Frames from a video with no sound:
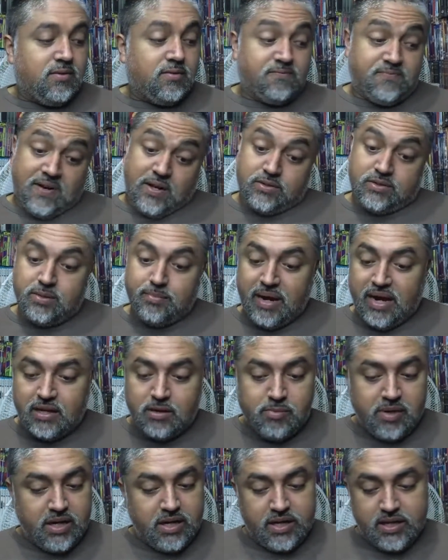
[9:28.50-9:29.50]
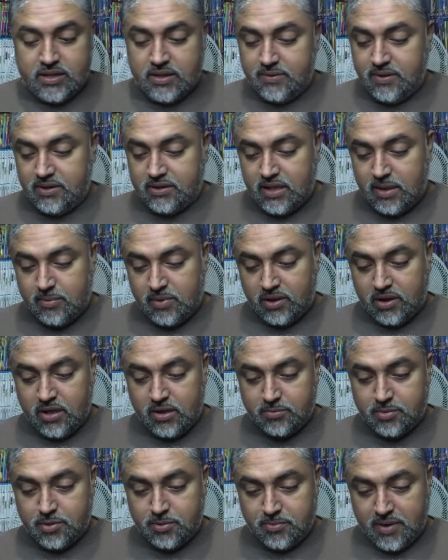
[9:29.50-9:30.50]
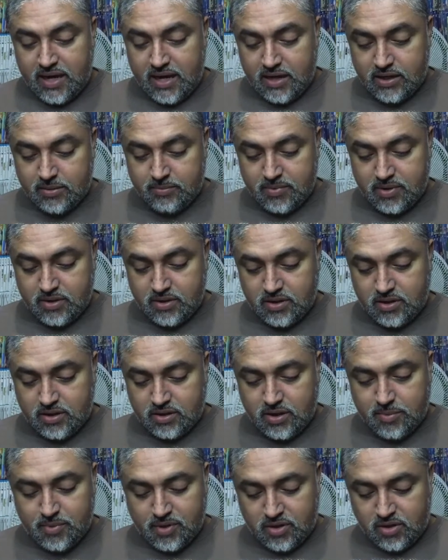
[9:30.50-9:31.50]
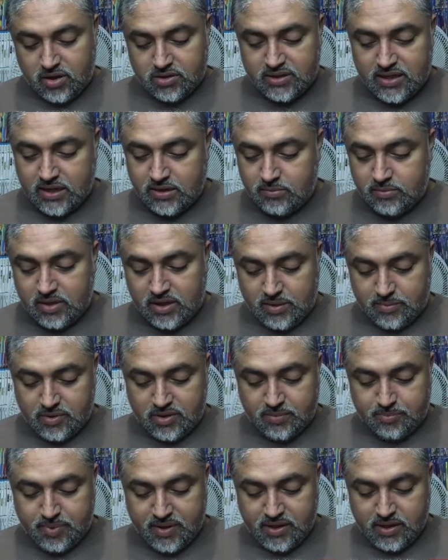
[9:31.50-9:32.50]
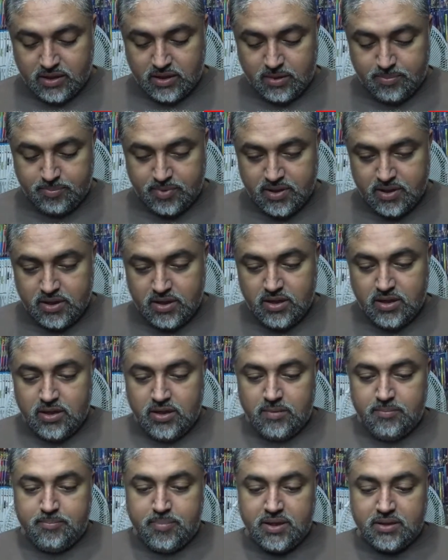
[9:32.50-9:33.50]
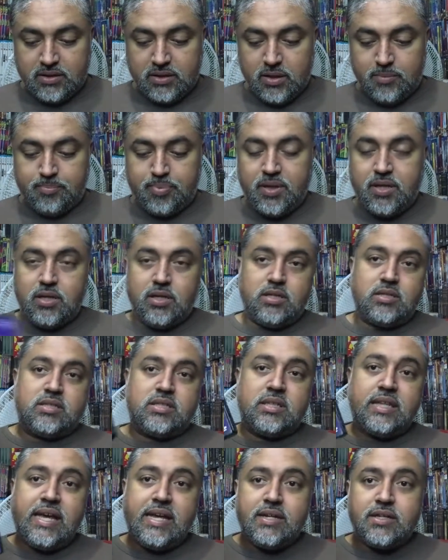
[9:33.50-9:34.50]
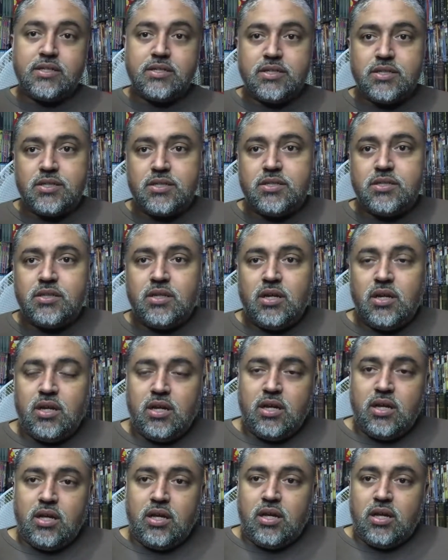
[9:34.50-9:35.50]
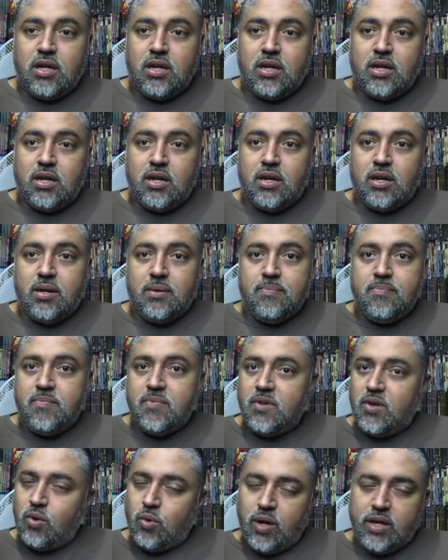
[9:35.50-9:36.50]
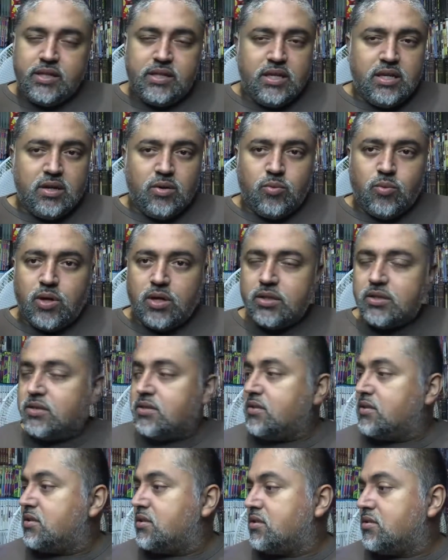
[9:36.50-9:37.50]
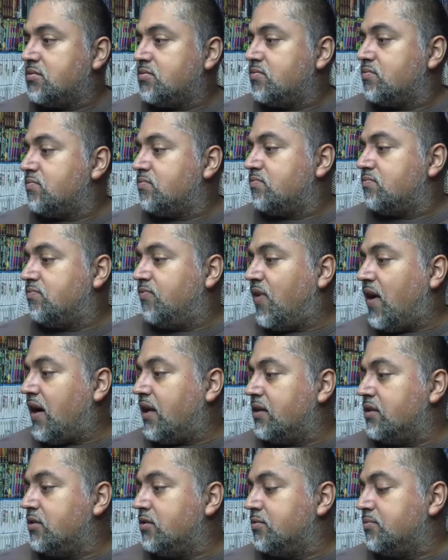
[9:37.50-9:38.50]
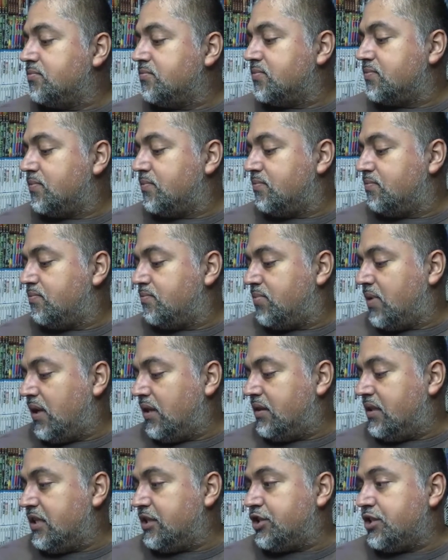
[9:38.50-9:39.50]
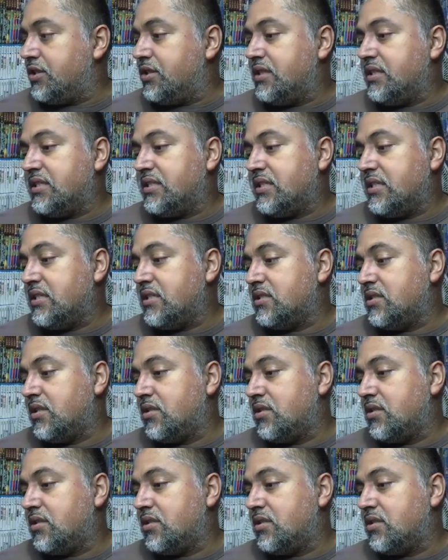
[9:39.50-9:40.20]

Found some anime, and anytime I come across anime, I'm gonna pick it up. Picked up Slayers. No idea what volume edition this is.